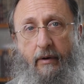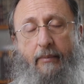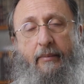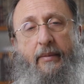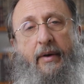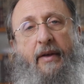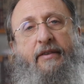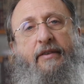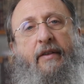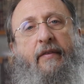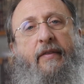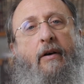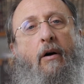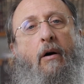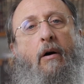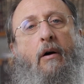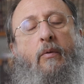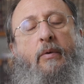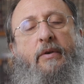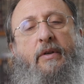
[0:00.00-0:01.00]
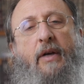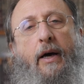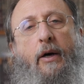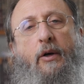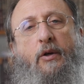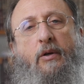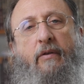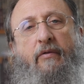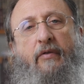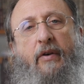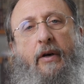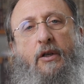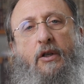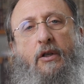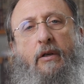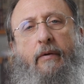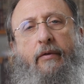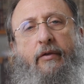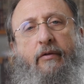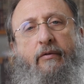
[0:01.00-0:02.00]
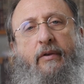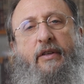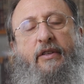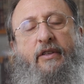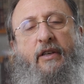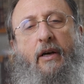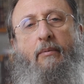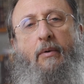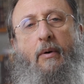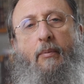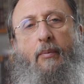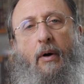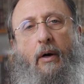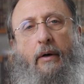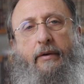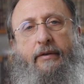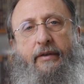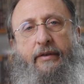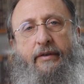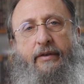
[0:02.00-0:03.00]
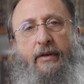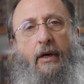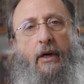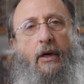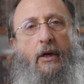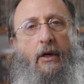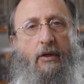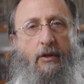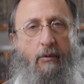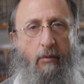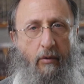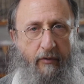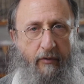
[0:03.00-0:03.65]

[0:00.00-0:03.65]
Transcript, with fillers: it means that the ark was actually fashioned of three separate boxes, two